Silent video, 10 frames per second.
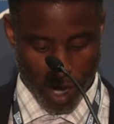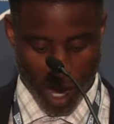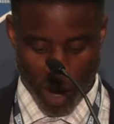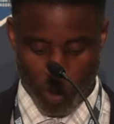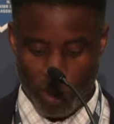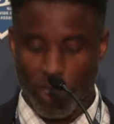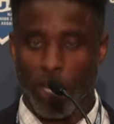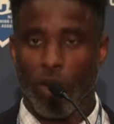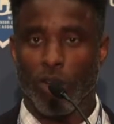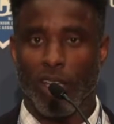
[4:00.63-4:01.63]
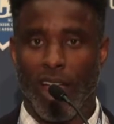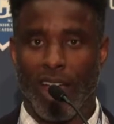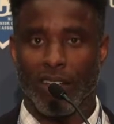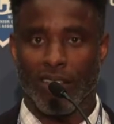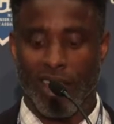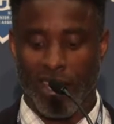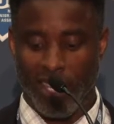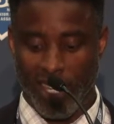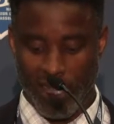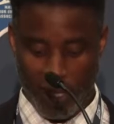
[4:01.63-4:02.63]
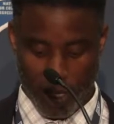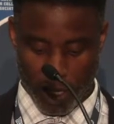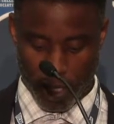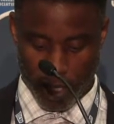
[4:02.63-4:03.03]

I was the only out of state kid.